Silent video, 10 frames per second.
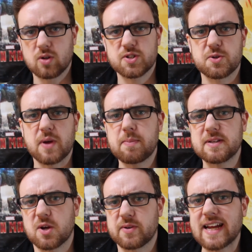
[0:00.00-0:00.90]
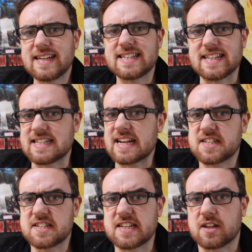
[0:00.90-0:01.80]
On to episode 80,
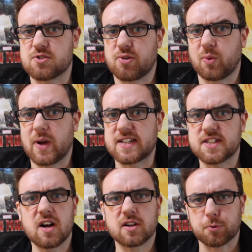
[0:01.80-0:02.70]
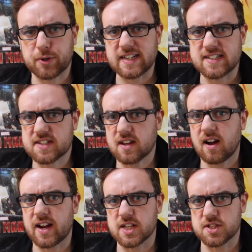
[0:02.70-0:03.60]
Density Control, where Dark Green
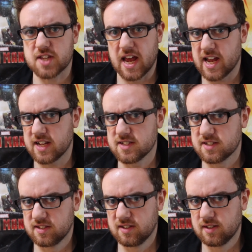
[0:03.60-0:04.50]
Sky says,